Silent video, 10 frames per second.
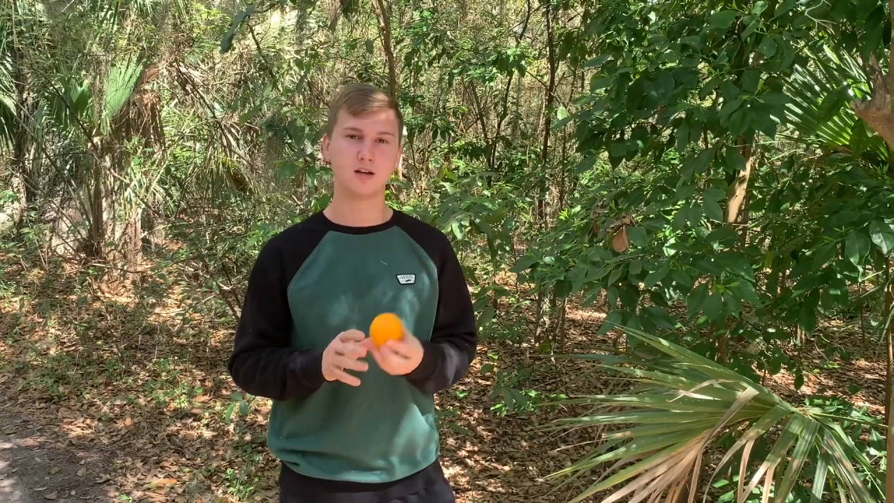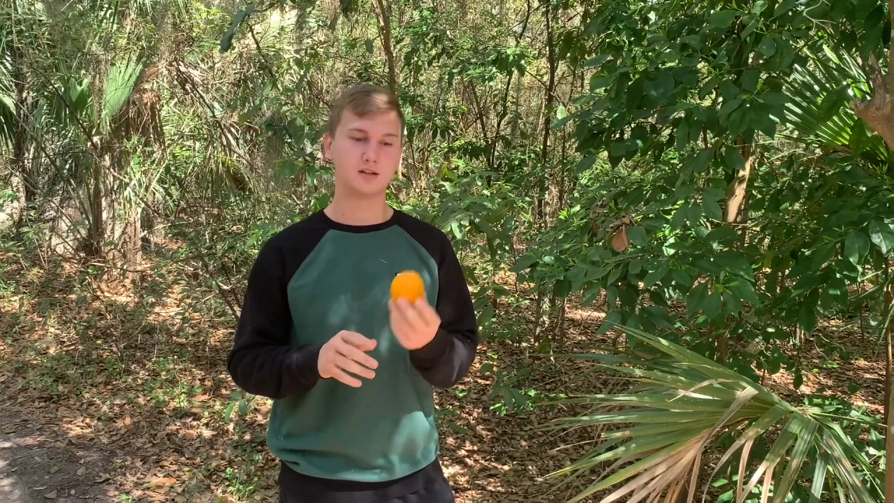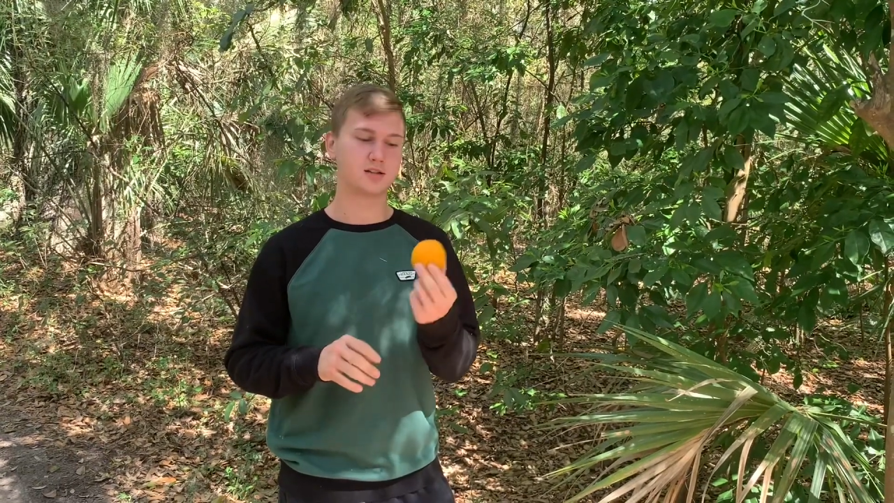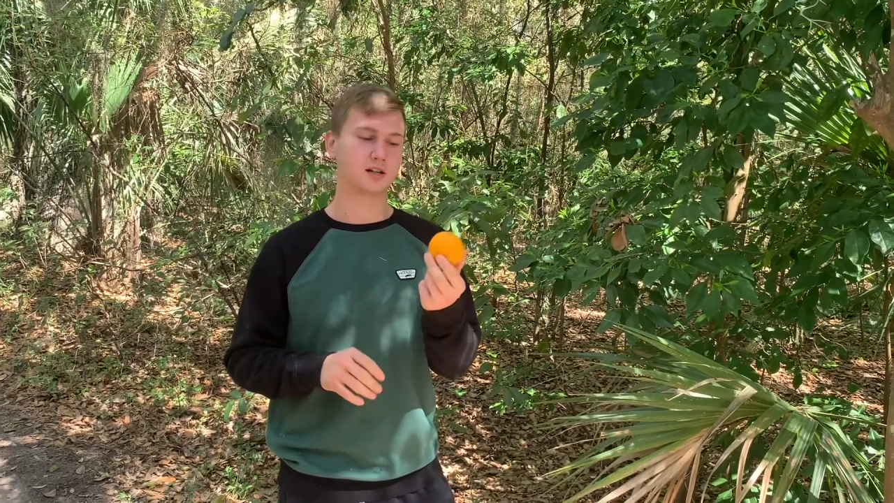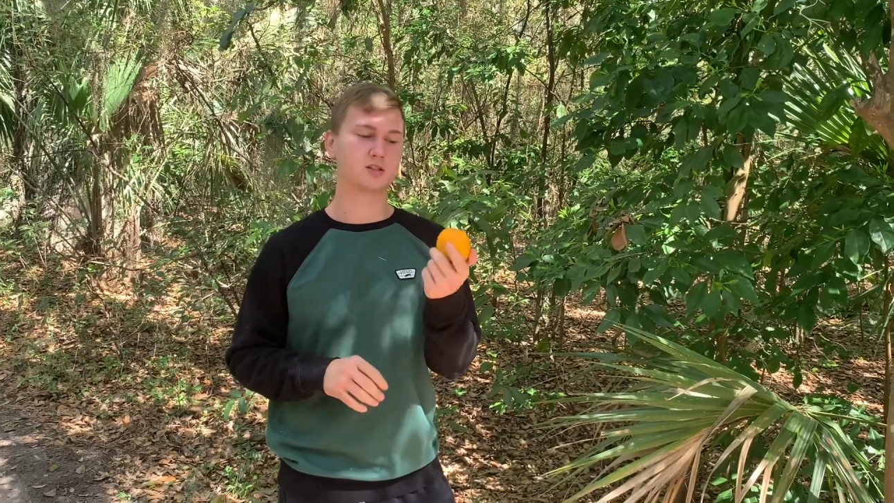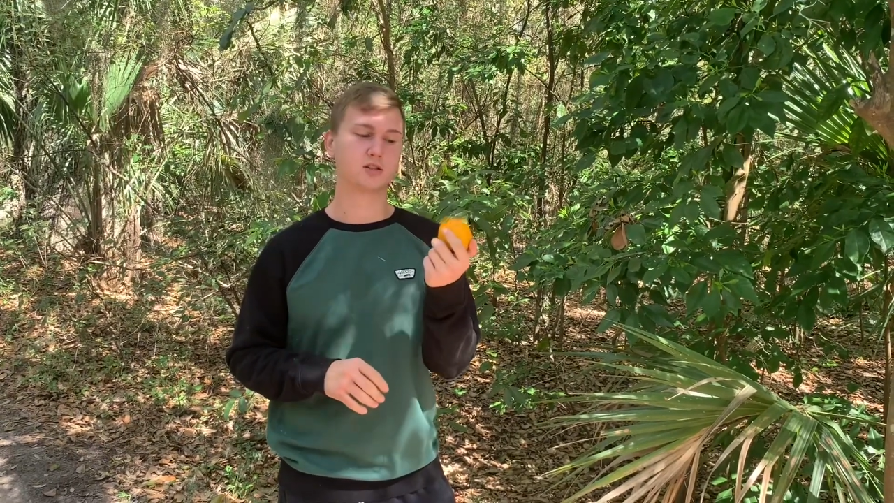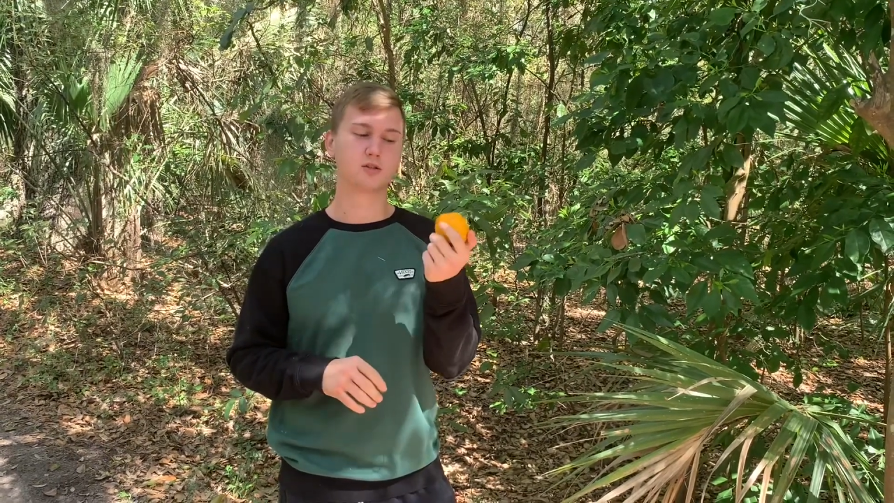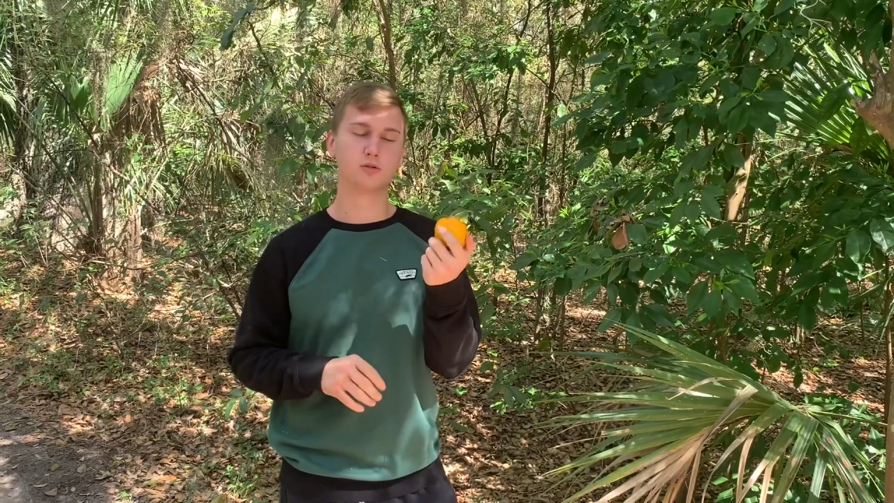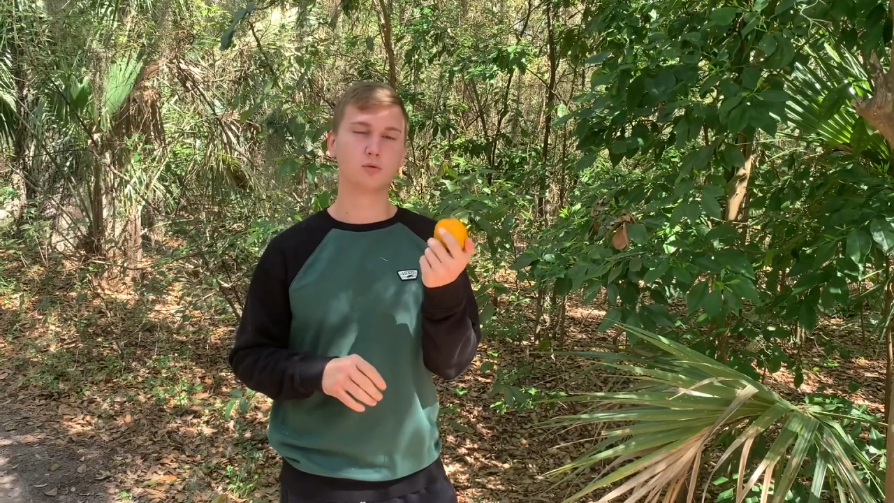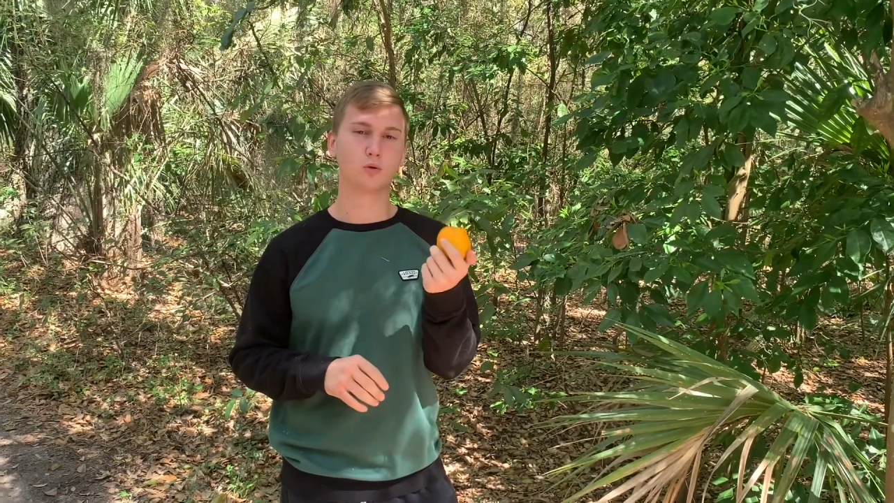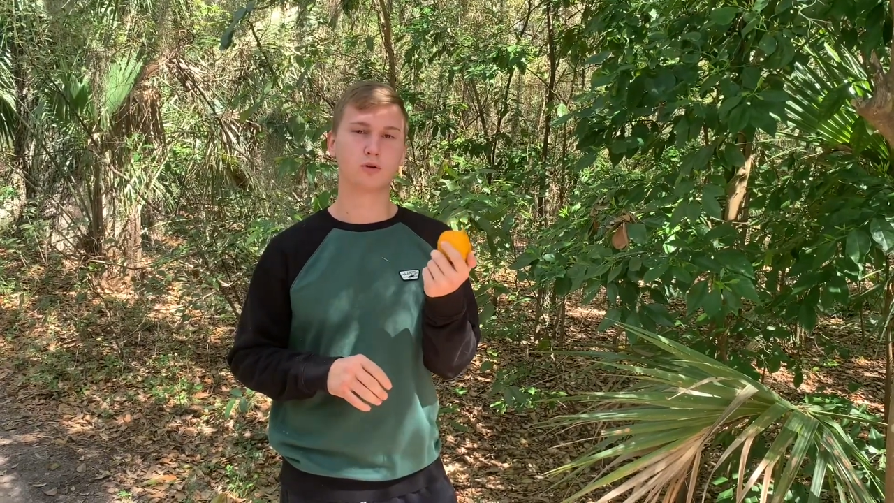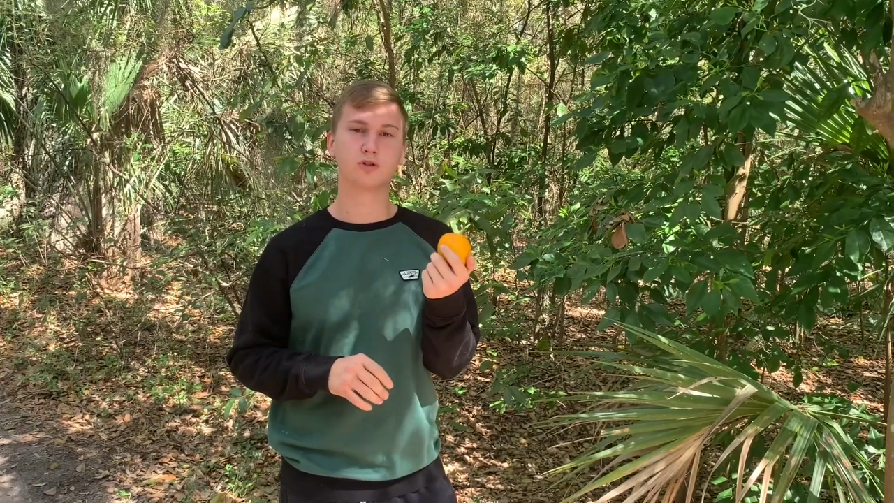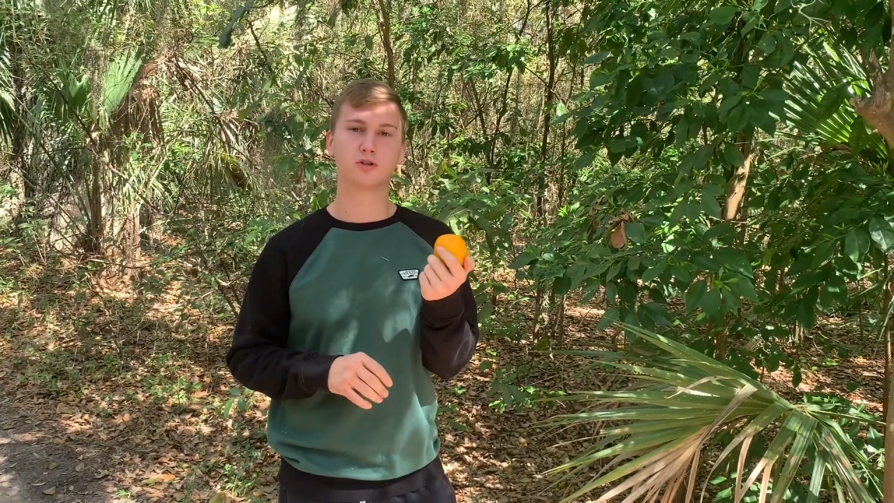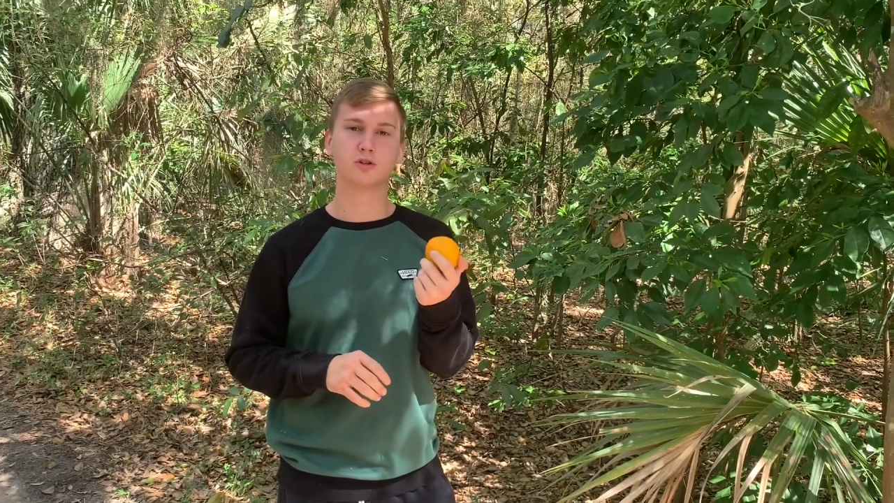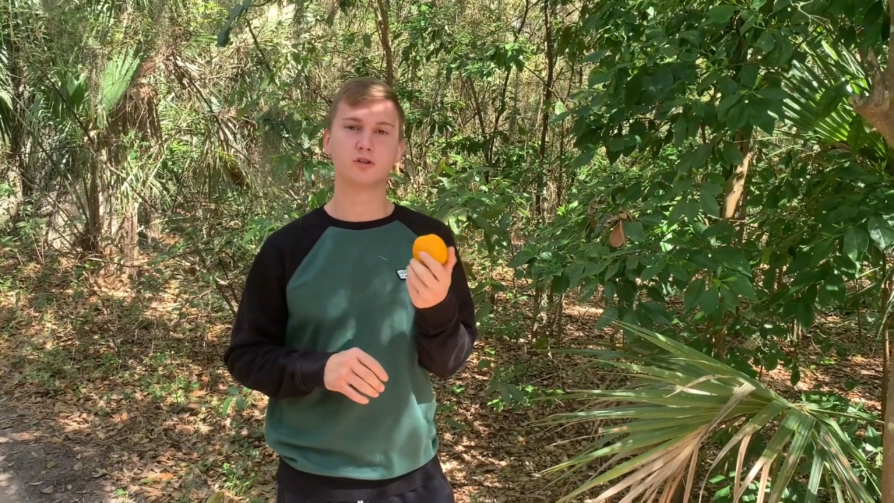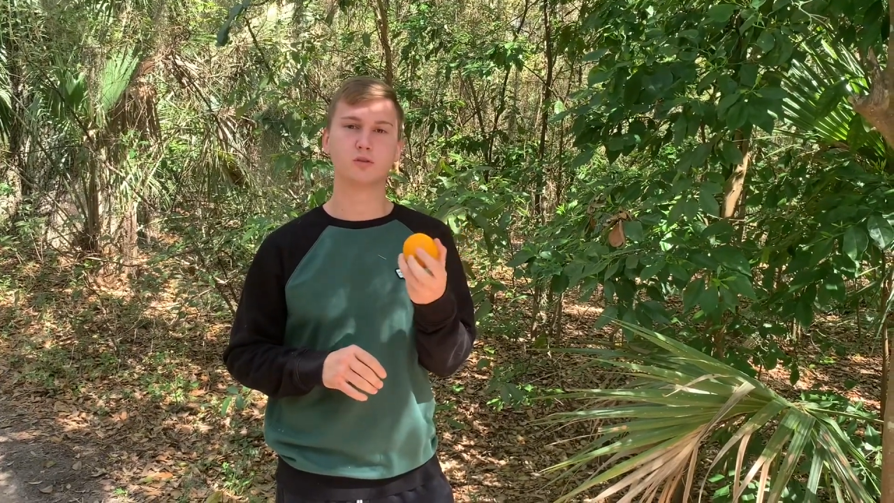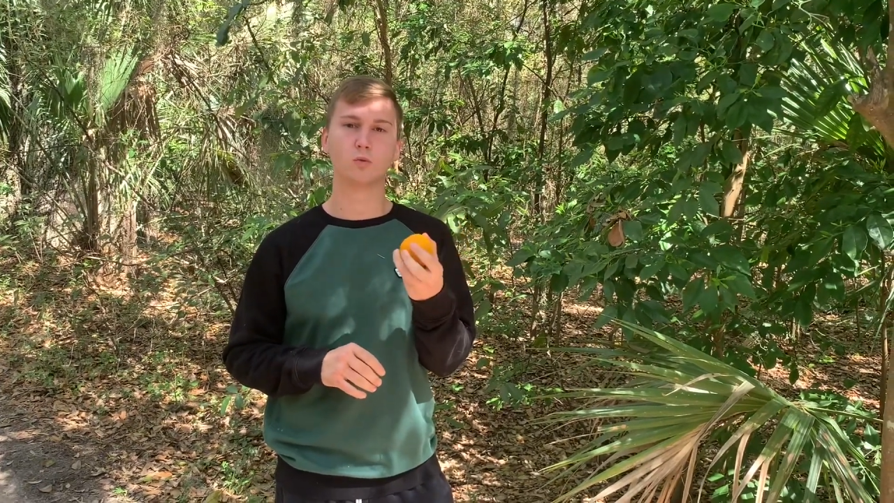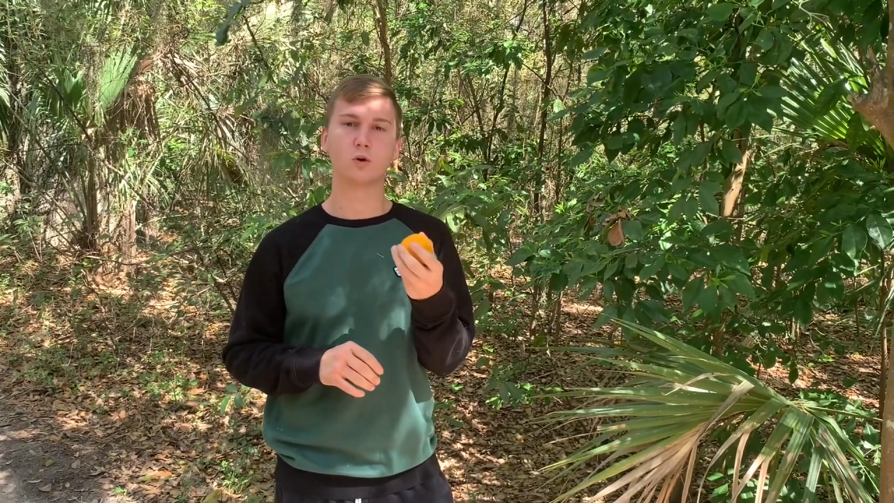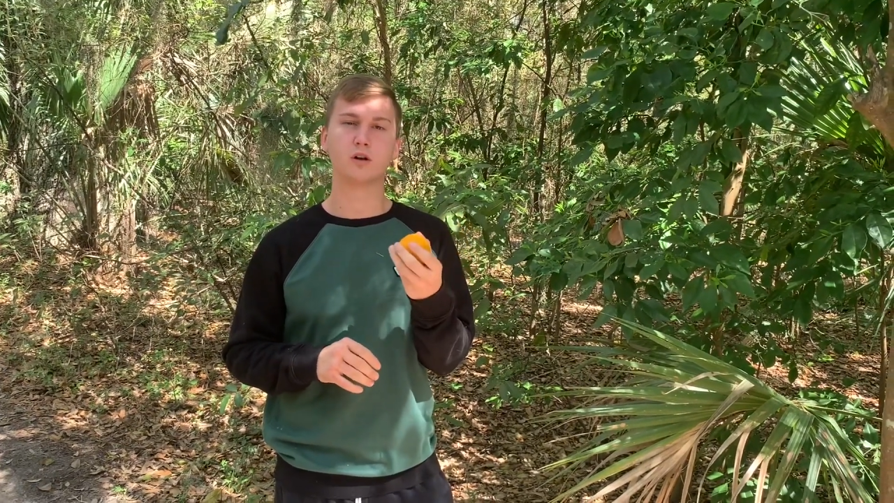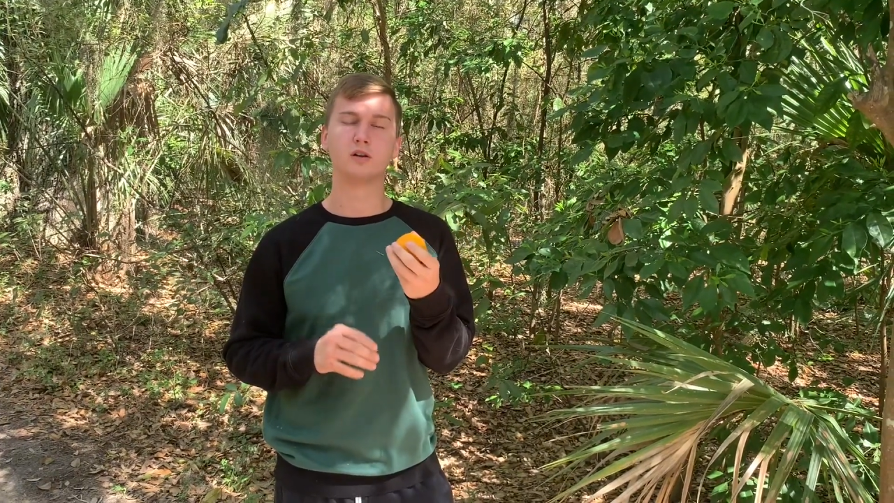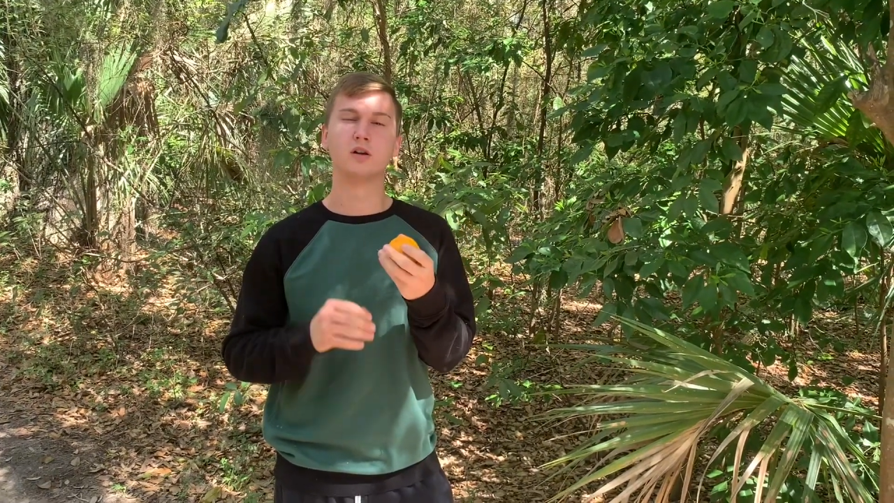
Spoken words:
is actually 2 orange trees in one.